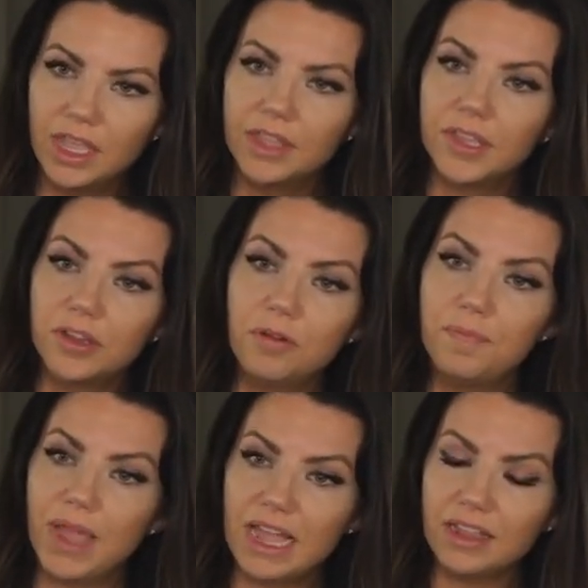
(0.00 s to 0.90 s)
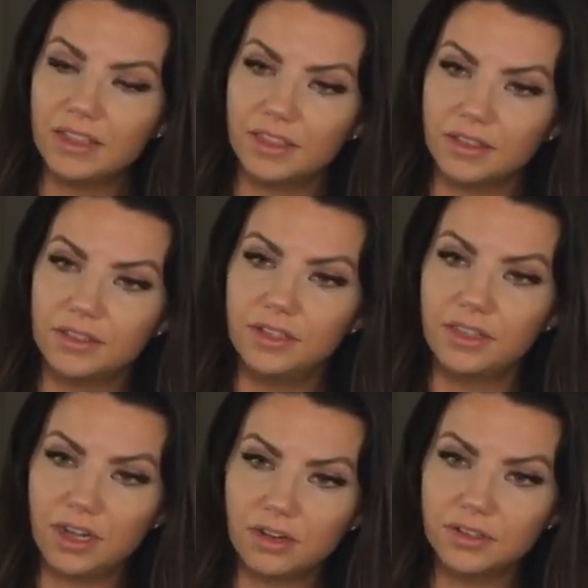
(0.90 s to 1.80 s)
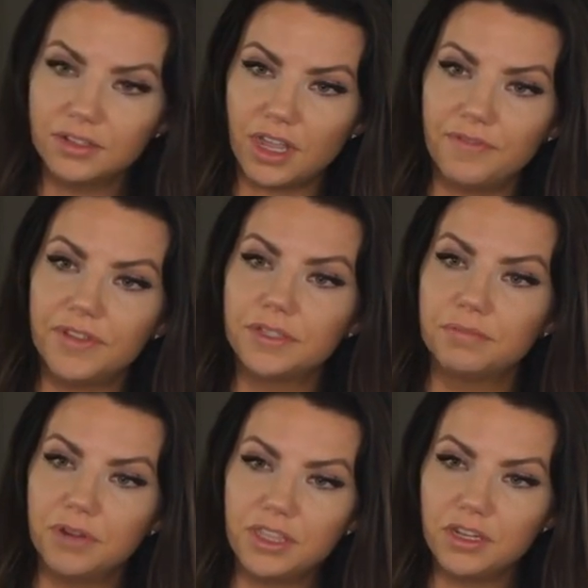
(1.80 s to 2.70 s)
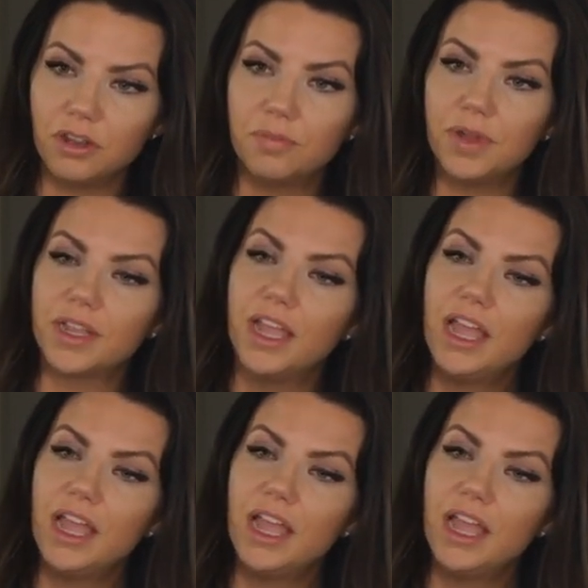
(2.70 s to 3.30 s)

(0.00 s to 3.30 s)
Then go back to the doctor's office with a notebook